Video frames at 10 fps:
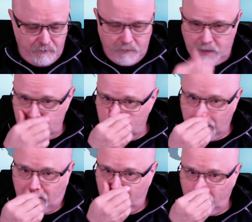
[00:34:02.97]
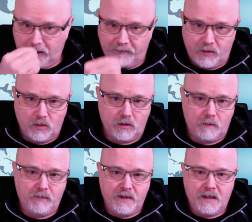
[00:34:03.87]
Still got a little bit of fuel.
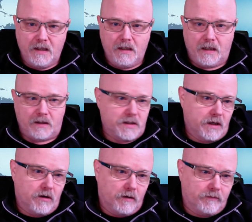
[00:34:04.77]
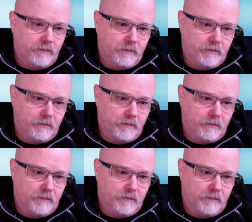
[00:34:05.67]
I could take off,